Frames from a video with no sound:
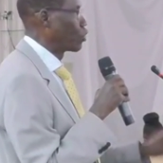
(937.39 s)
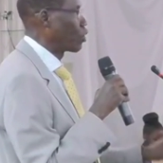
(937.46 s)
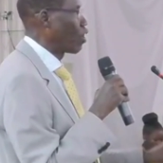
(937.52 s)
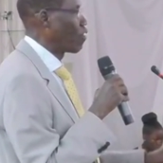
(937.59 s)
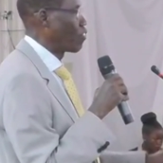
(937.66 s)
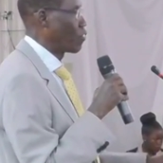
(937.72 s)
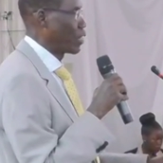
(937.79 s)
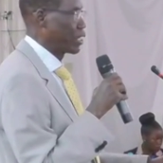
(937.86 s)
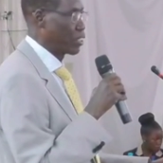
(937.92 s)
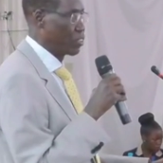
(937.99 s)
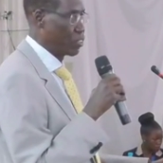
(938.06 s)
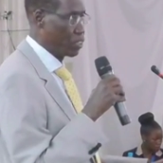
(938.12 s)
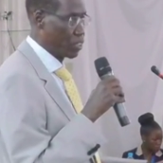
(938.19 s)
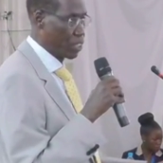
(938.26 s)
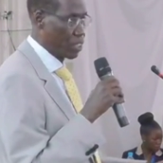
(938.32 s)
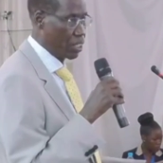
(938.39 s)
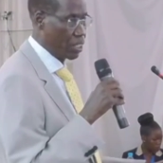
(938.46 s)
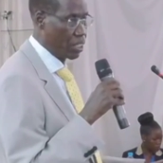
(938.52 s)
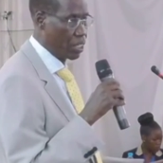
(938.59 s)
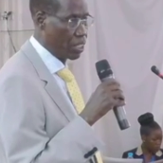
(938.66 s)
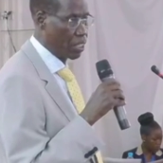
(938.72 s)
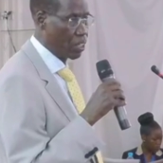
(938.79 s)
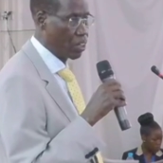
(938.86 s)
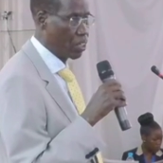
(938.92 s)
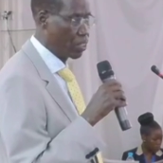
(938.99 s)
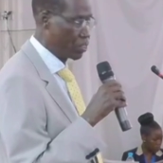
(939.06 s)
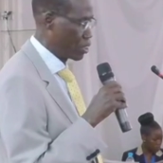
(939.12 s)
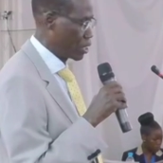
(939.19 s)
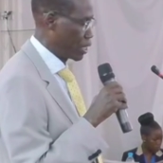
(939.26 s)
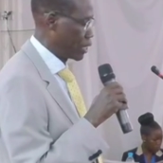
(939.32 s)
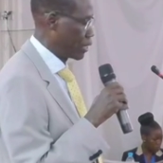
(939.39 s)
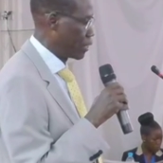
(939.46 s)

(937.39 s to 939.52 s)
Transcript: of financial constraints.